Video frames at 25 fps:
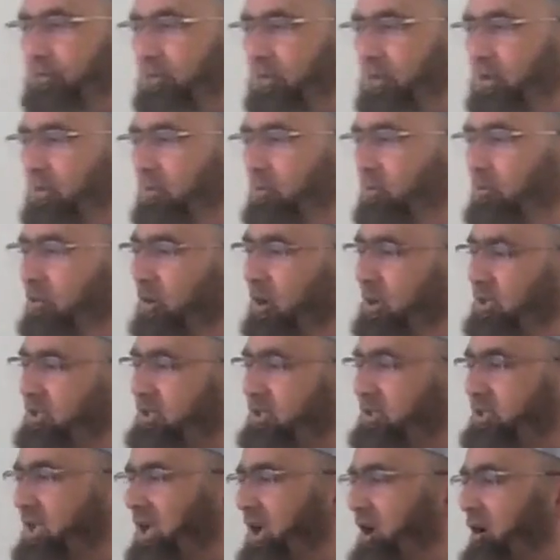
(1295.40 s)

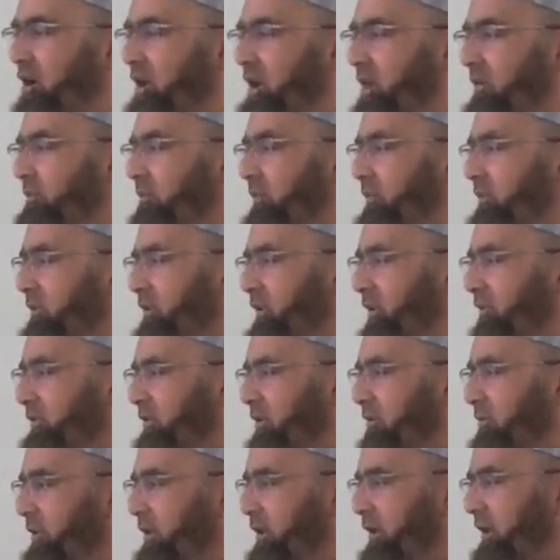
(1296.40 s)
mu'jiza of
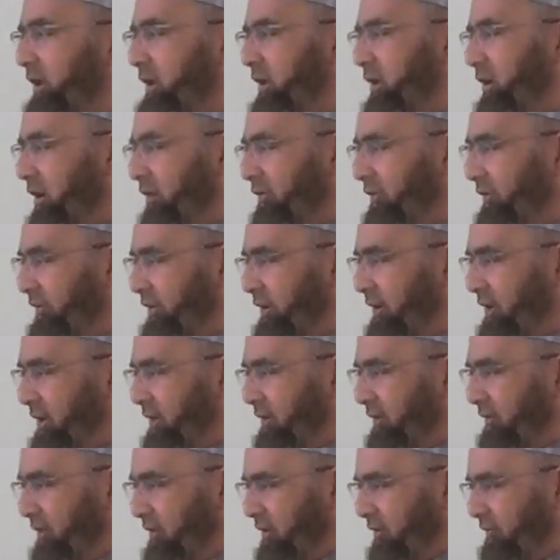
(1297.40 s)
the miracle of our
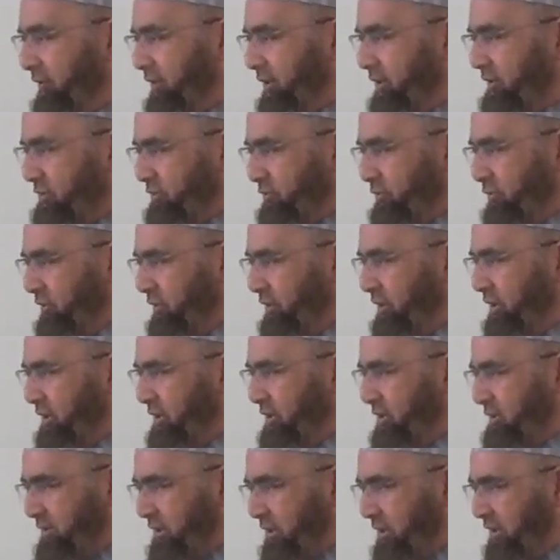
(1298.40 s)
Rasul
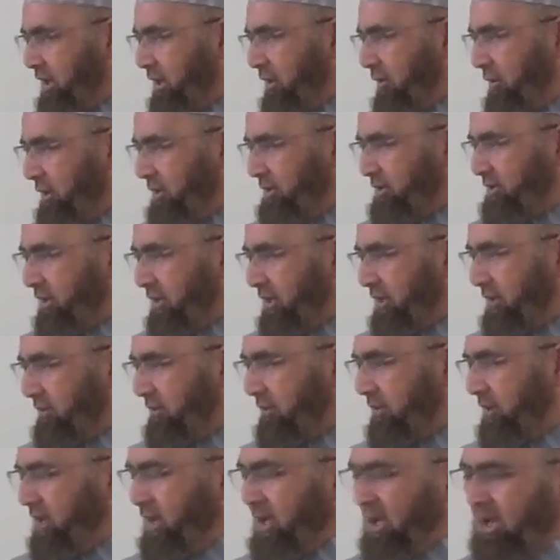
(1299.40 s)
sallallahu alaihi
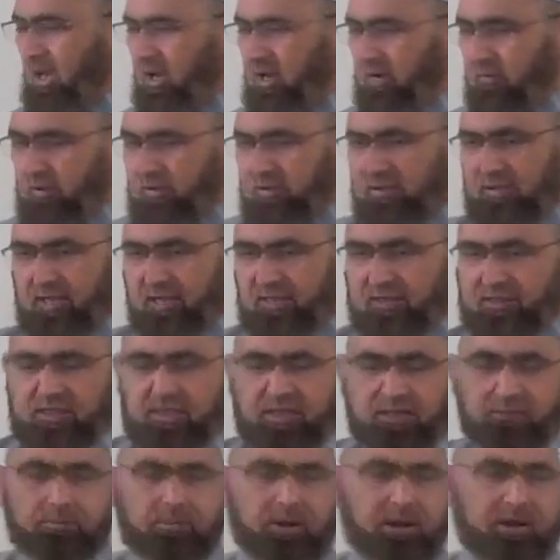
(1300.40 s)
wasallam. It was
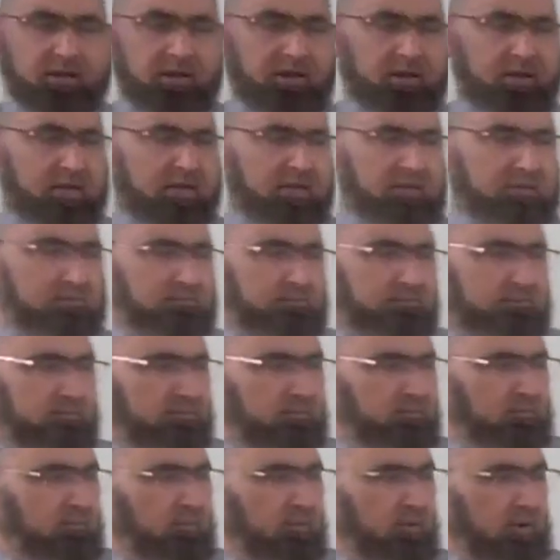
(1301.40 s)
nothing but
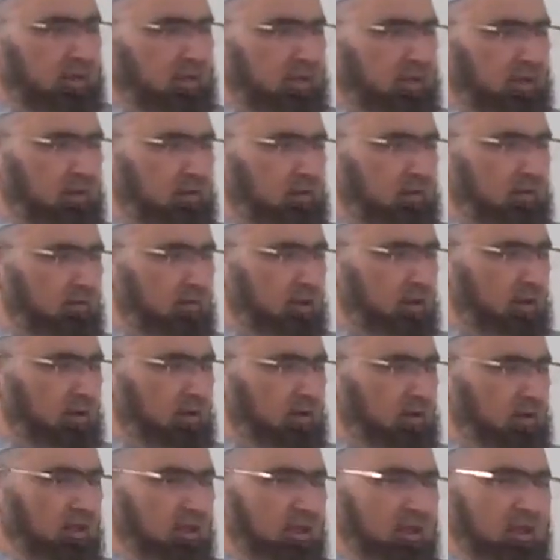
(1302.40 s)
a miracle,
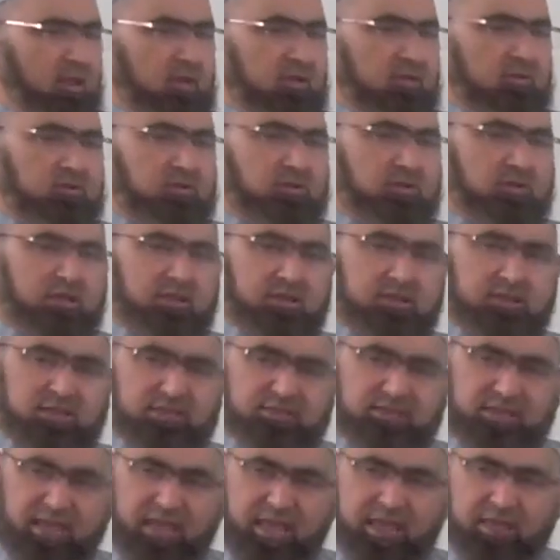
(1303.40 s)
right? So
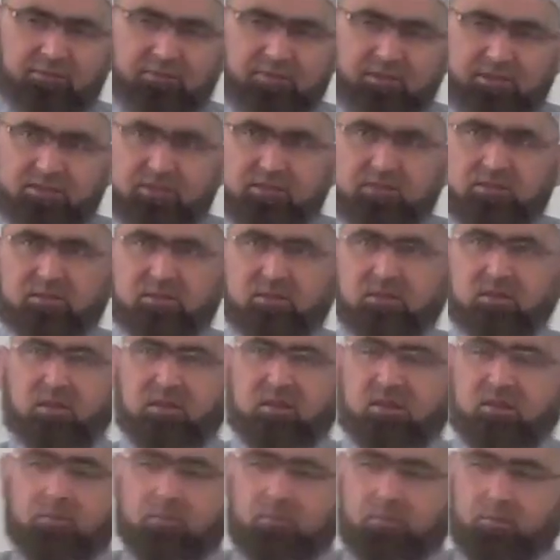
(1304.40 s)
this
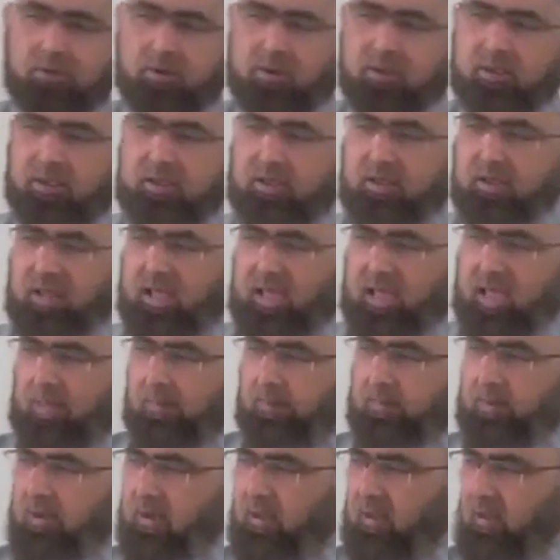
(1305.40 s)
miracle
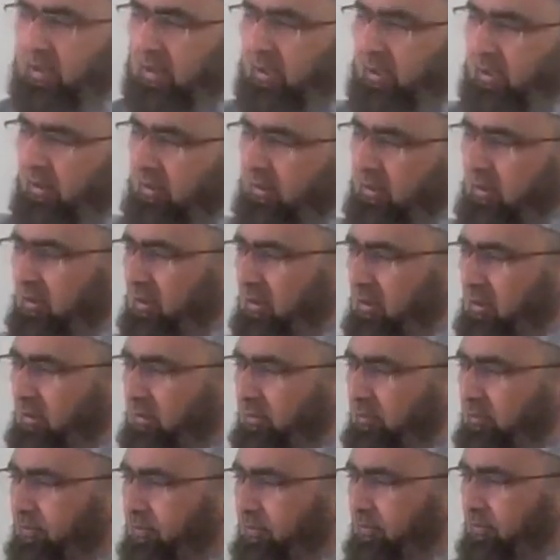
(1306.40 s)
happened
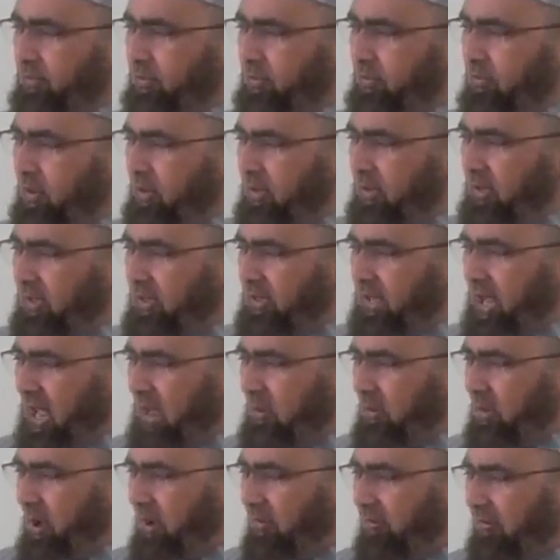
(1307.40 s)
during the
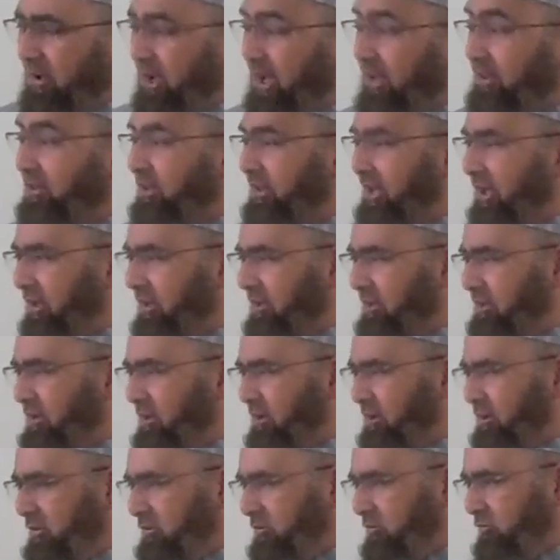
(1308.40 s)
time of Khandaq,
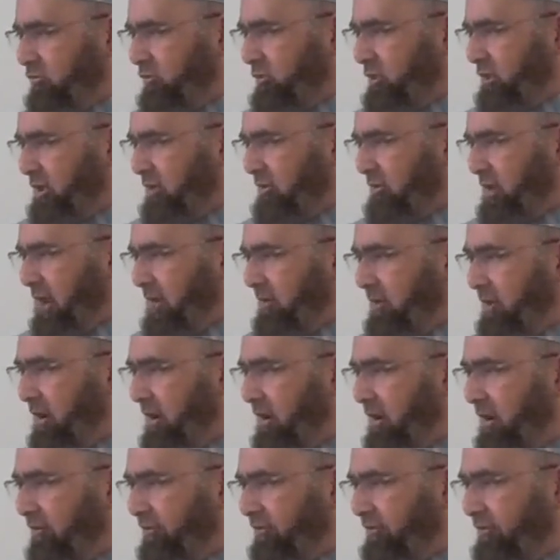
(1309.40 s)
the time
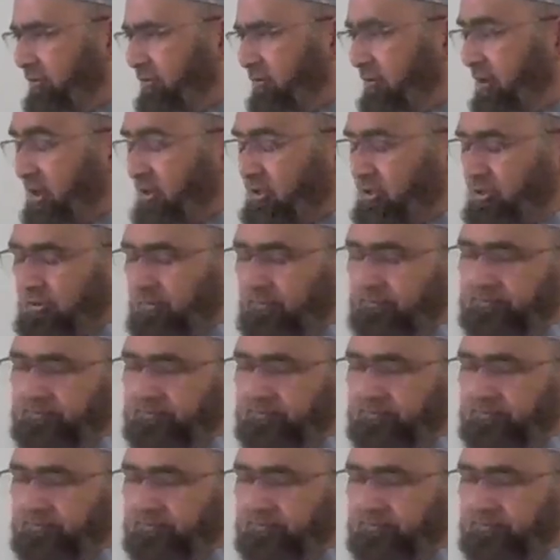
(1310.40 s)
of trench.